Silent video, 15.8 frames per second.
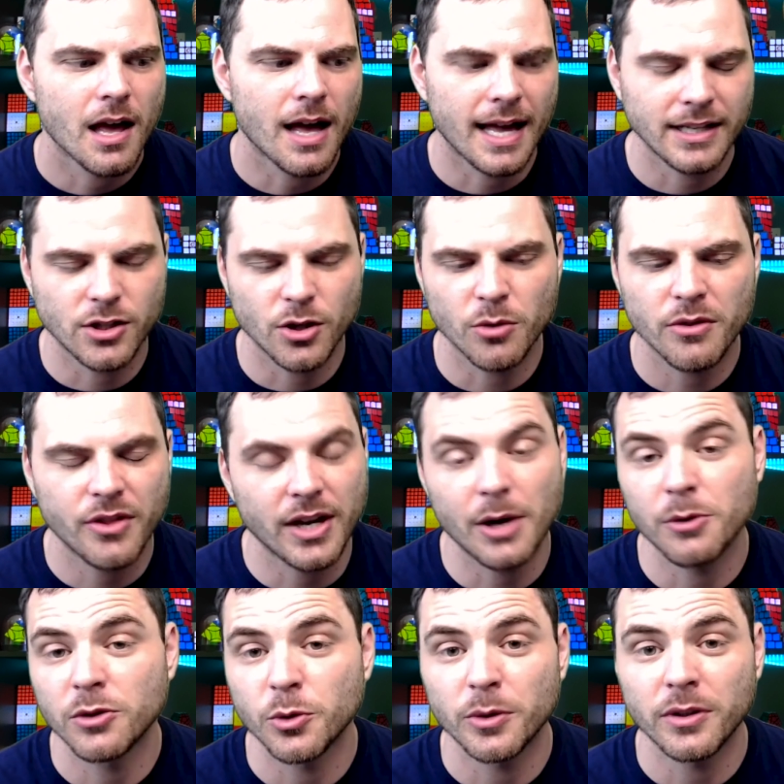I don't think I
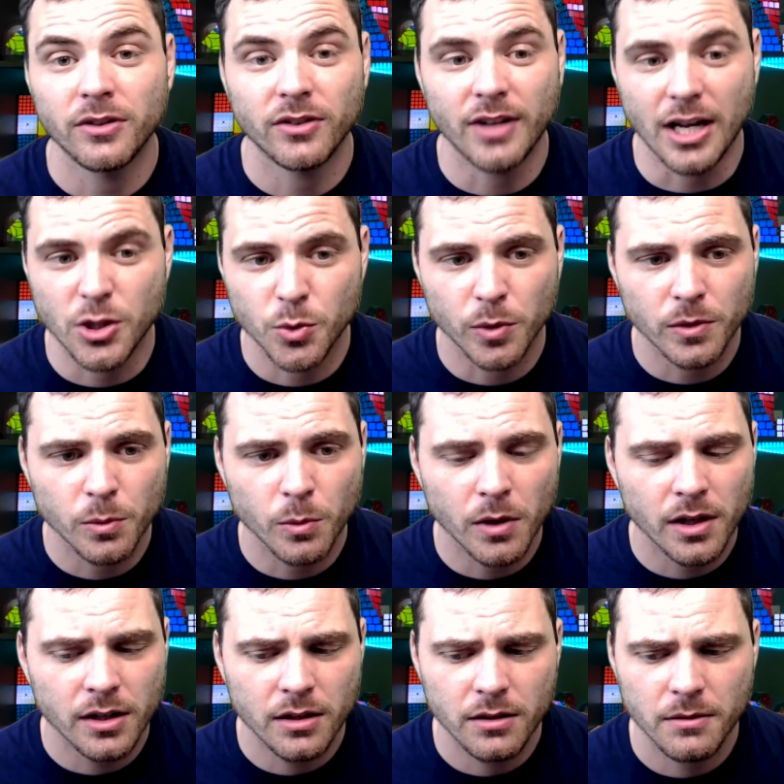will do a scheduled
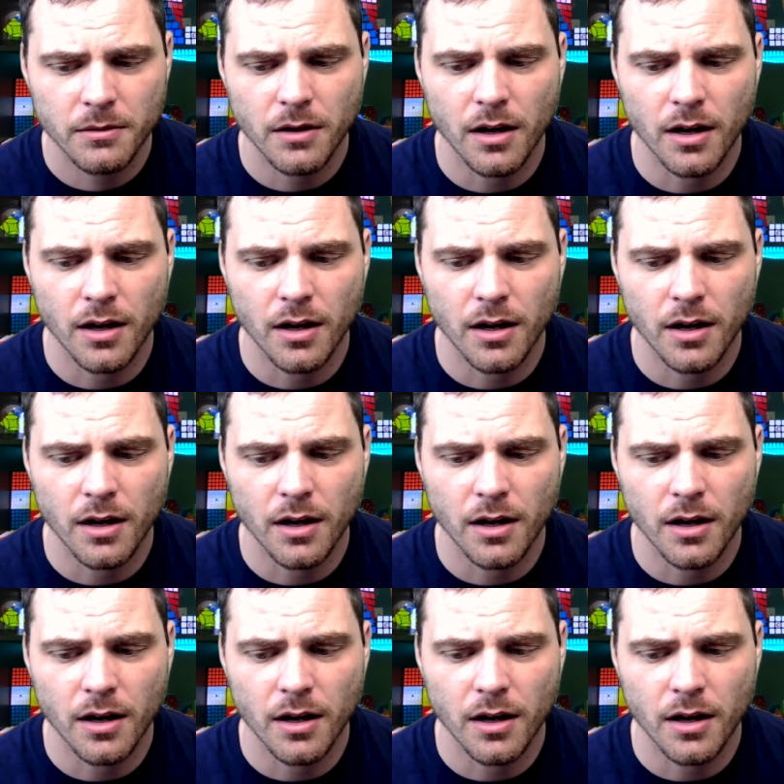one.